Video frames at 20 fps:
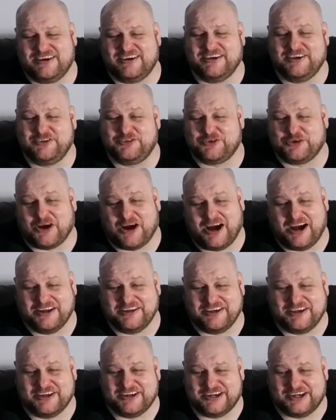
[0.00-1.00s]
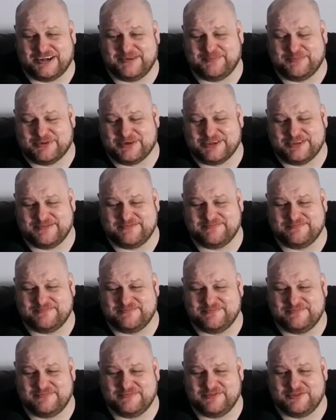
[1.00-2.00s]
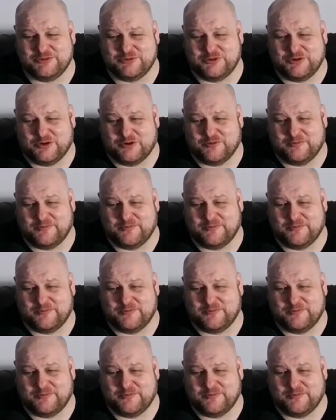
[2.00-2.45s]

He tried to get up, but to